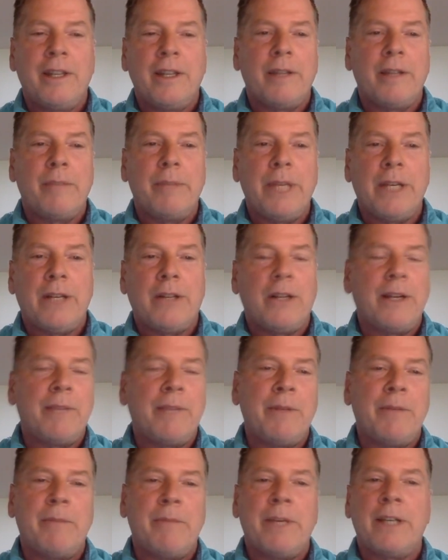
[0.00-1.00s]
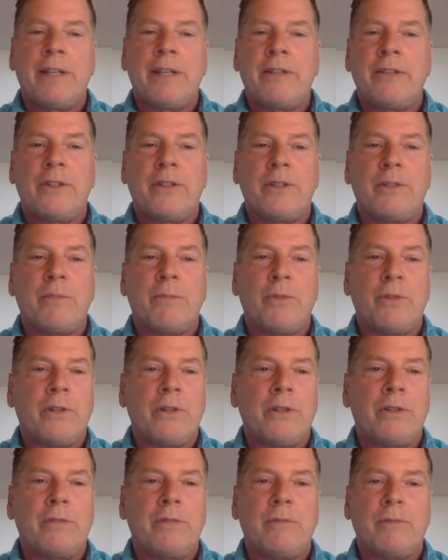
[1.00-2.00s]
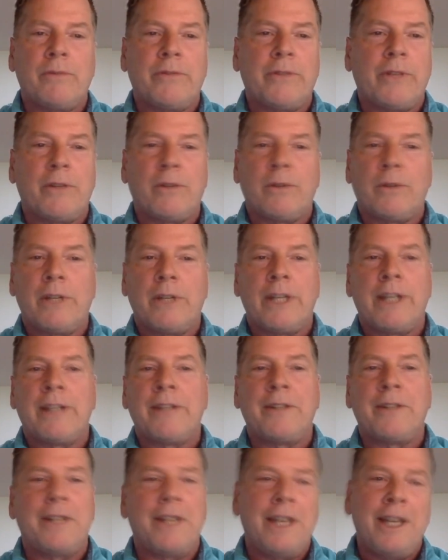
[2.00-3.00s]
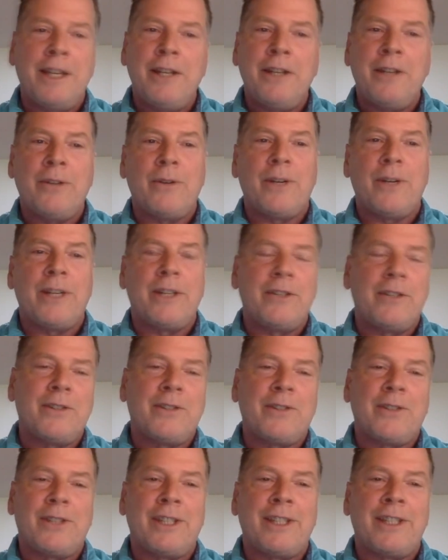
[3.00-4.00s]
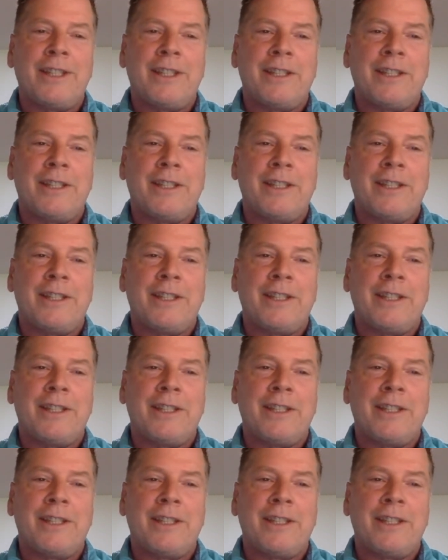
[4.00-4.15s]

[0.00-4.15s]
BLM, that manages more federal land than any other agency,